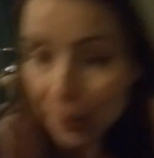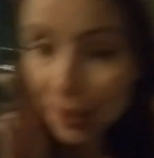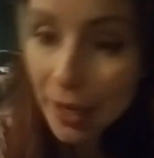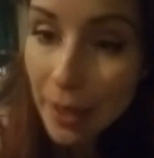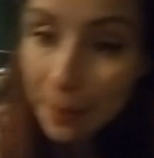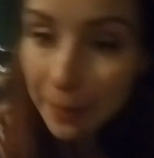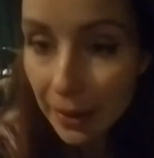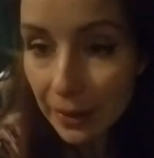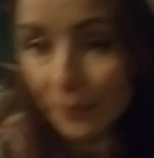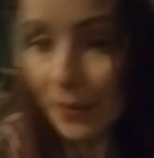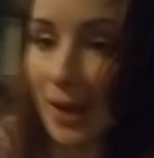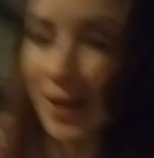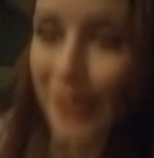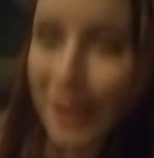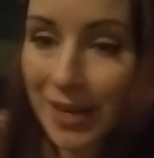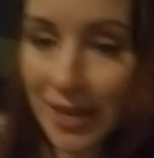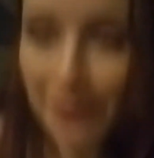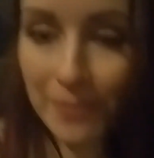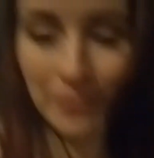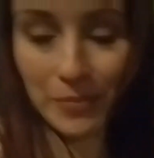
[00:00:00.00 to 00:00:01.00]
to be running
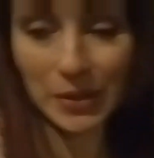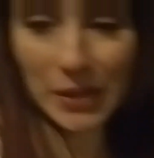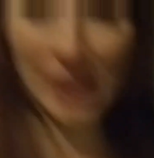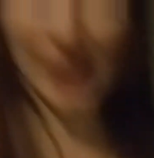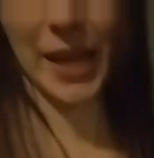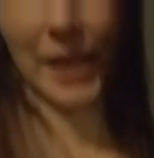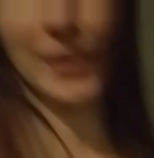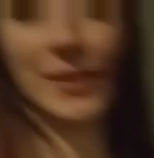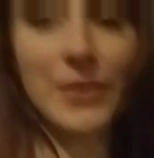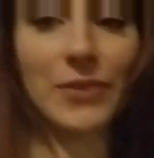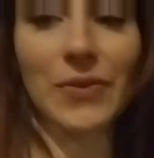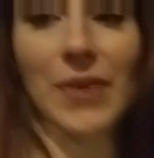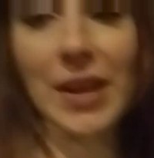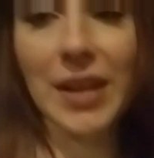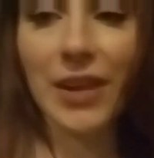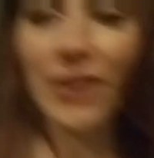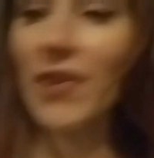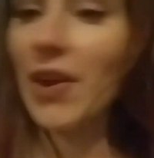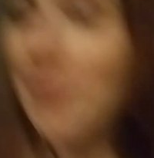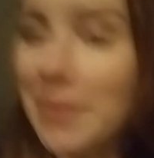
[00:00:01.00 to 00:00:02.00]
in place, running
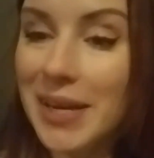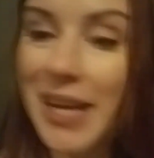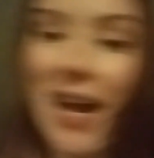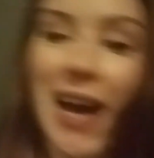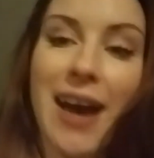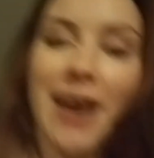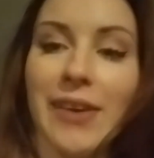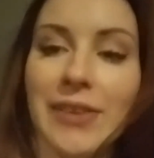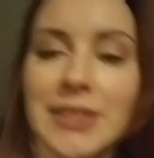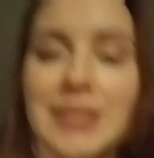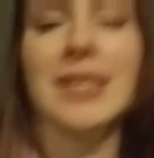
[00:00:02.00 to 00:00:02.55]
around my house